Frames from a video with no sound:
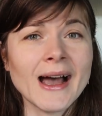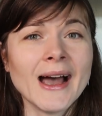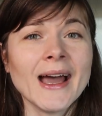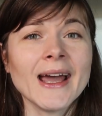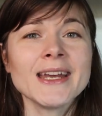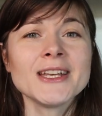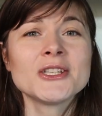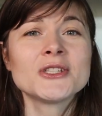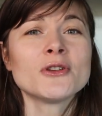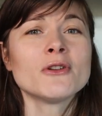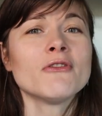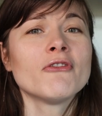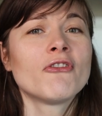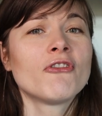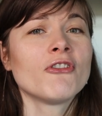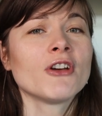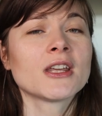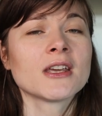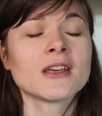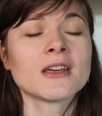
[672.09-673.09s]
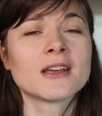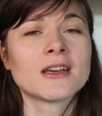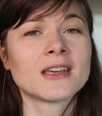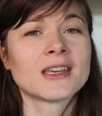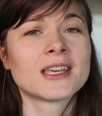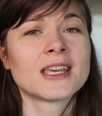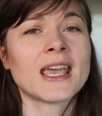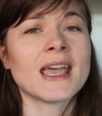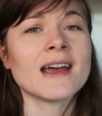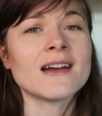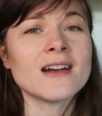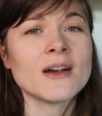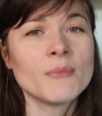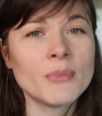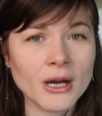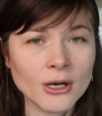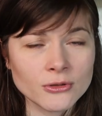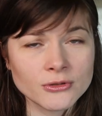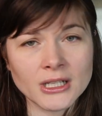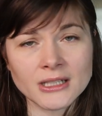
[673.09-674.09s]
I don't freaking care
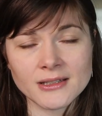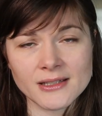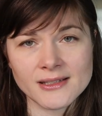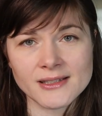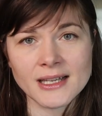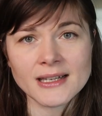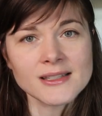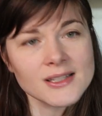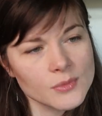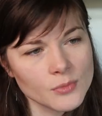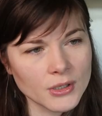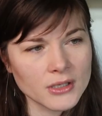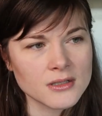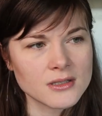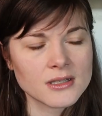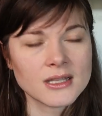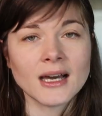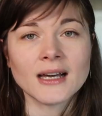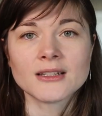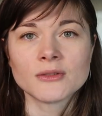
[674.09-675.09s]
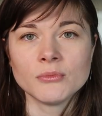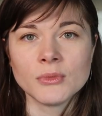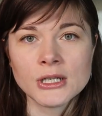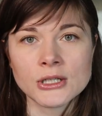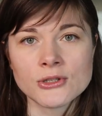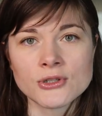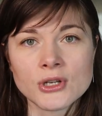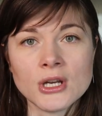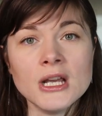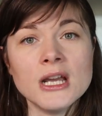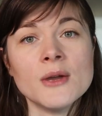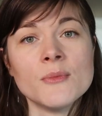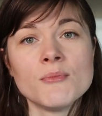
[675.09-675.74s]
about that assessment that much,